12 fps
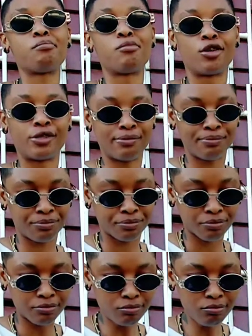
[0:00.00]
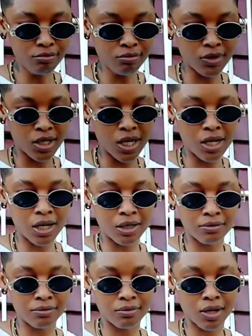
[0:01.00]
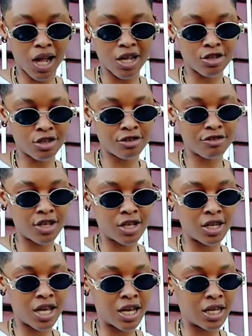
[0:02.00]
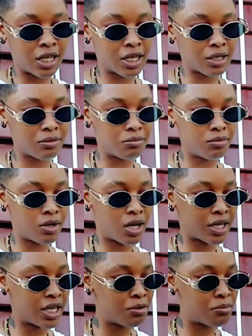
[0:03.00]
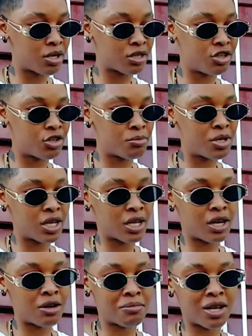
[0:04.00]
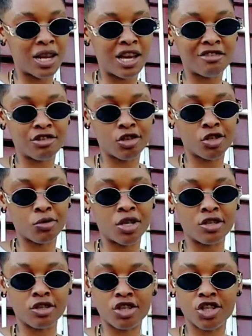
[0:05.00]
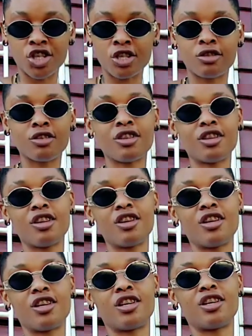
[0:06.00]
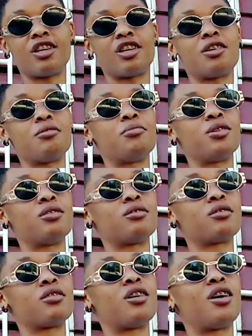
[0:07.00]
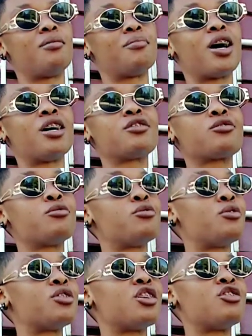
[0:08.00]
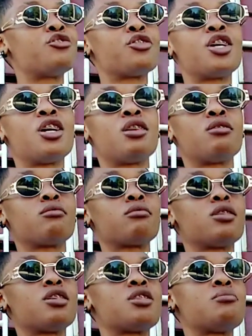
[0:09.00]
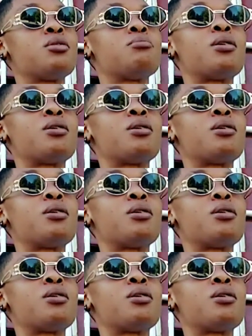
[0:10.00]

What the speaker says: But yeah, I just feel like I came back to Jamaica and my life just went to shit. You get me? High school was a drain. You see me?